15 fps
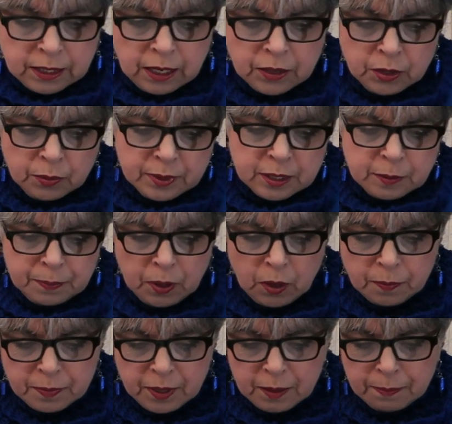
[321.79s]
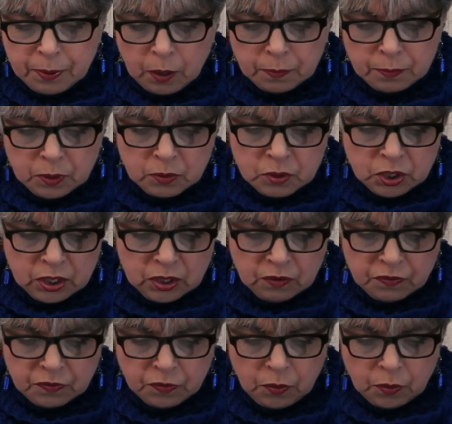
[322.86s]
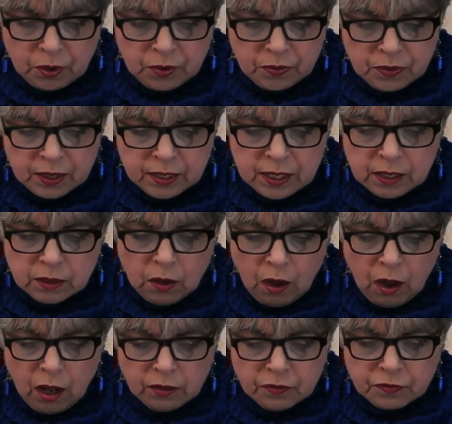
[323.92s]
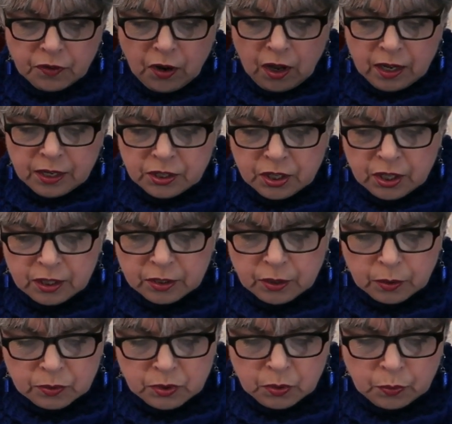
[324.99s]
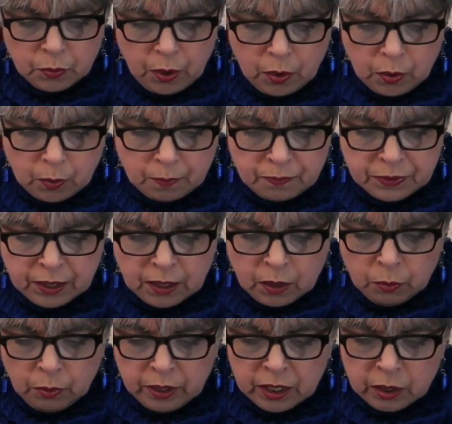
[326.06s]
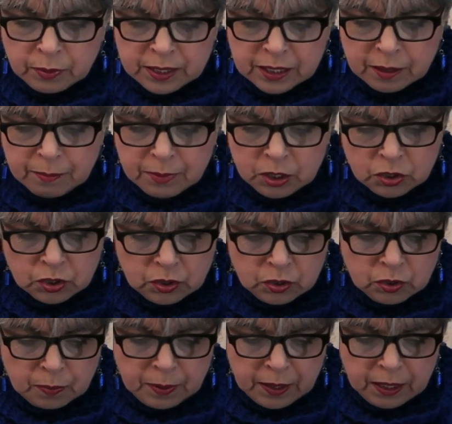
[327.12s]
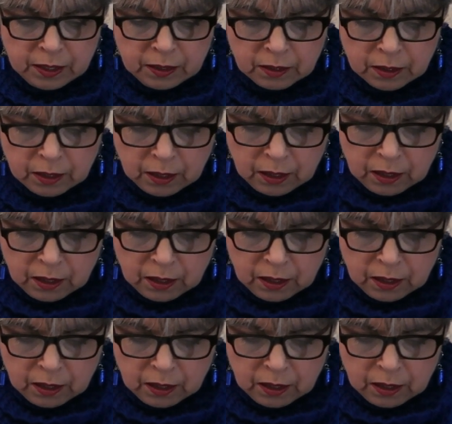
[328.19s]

Now, there was a pope named Pope Eugene IV, and he called Fra Angelico to Rome, where he was commissioned to paint